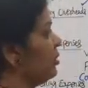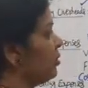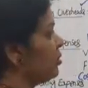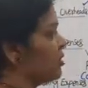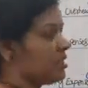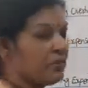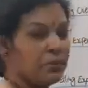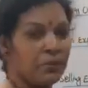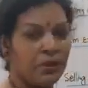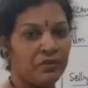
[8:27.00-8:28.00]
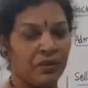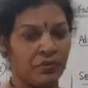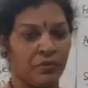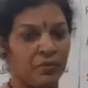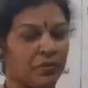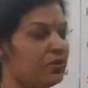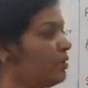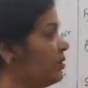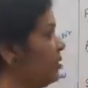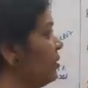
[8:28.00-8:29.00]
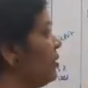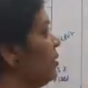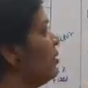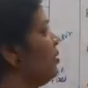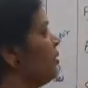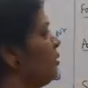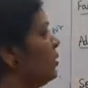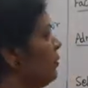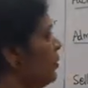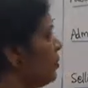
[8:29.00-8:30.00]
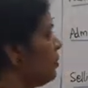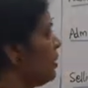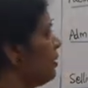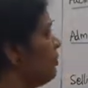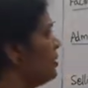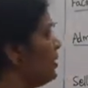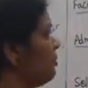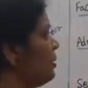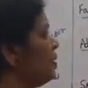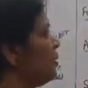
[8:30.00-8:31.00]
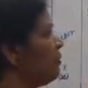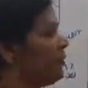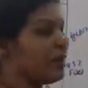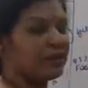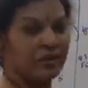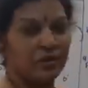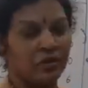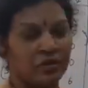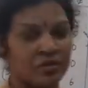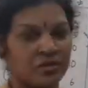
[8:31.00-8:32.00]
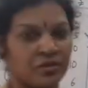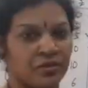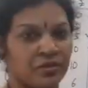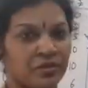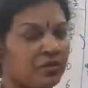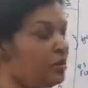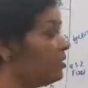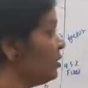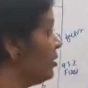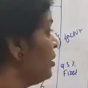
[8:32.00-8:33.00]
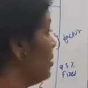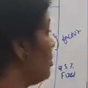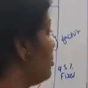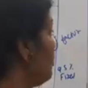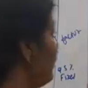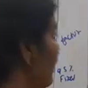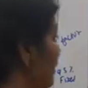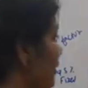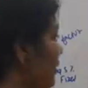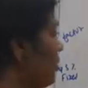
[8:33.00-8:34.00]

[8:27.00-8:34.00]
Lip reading: you got 7.14. Now if we total everything, we got factory cost. To the factory